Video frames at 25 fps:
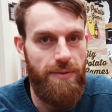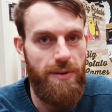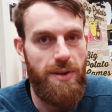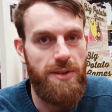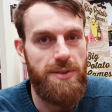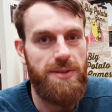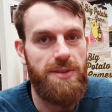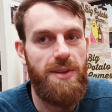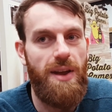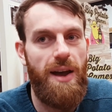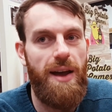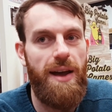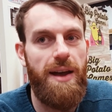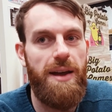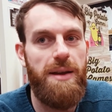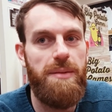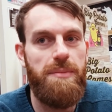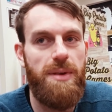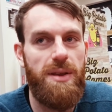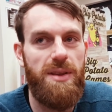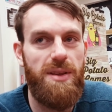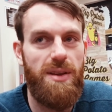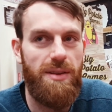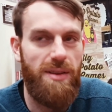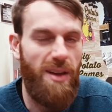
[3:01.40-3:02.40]
first time
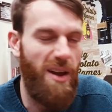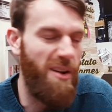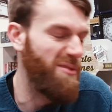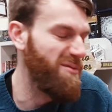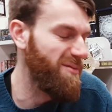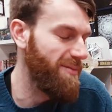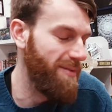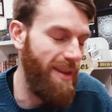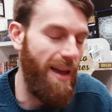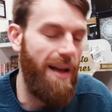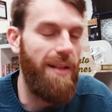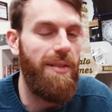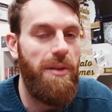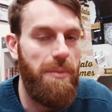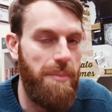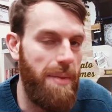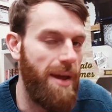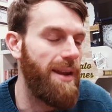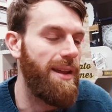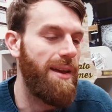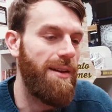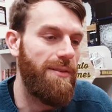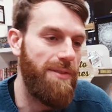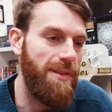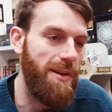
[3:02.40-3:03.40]
and you don't tell them
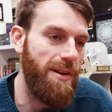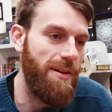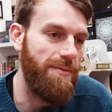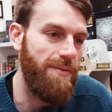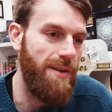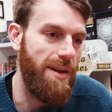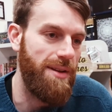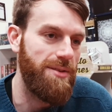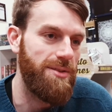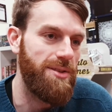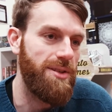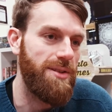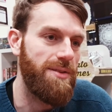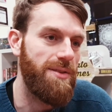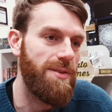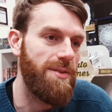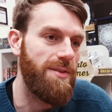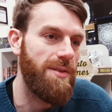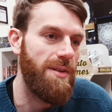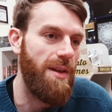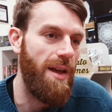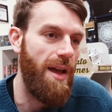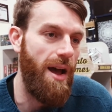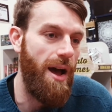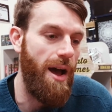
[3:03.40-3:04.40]
any of the conventions.
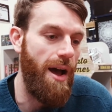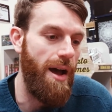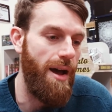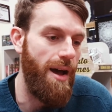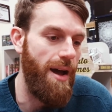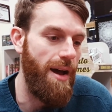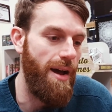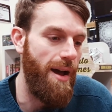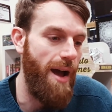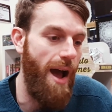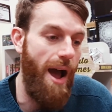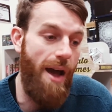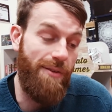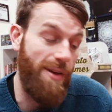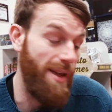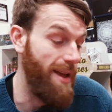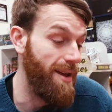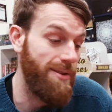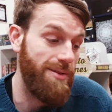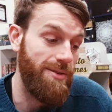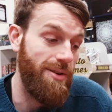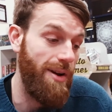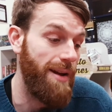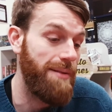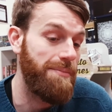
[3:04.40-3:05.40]
I think
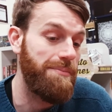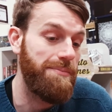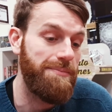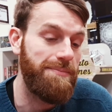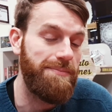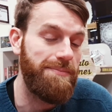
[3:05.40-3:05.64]
it's great.